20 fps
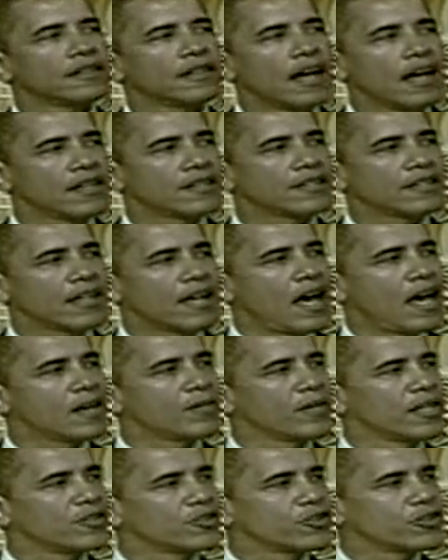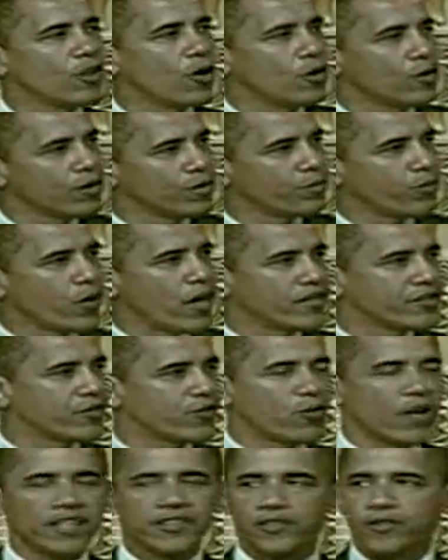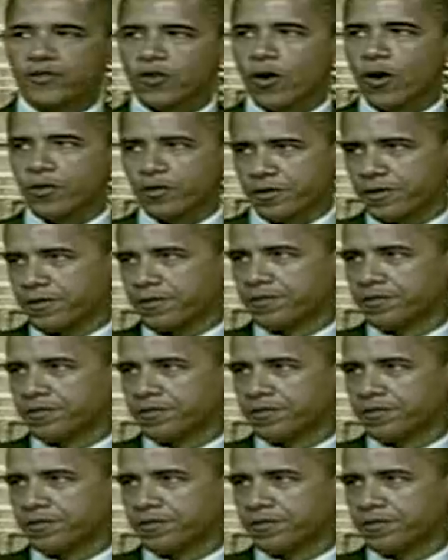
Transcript: Ghana's economy has shown impressive growth.